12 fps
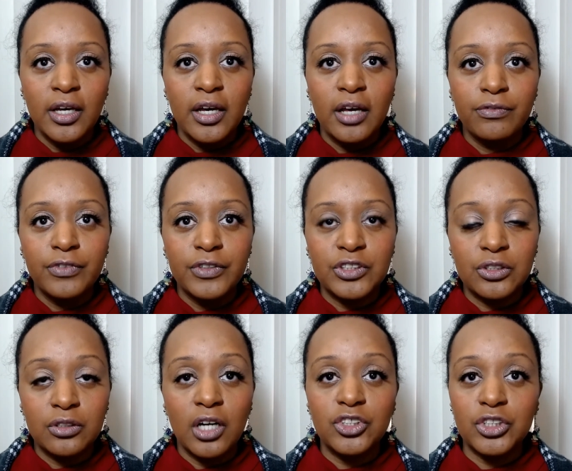and
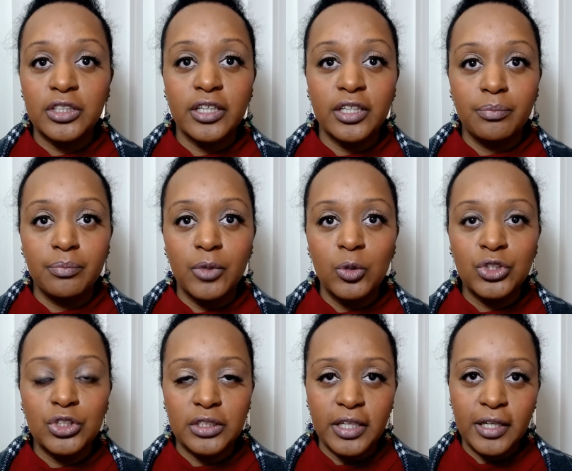physiologically and
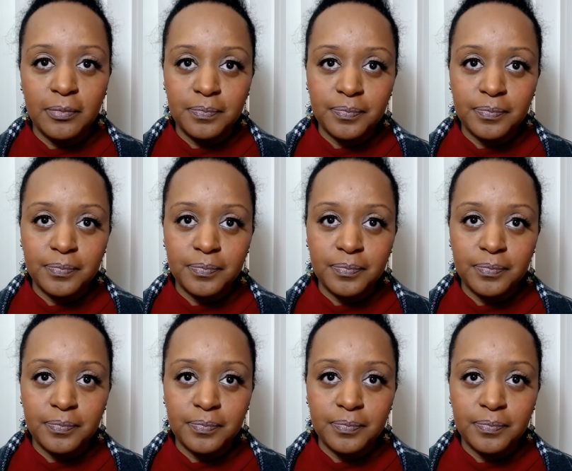emotionally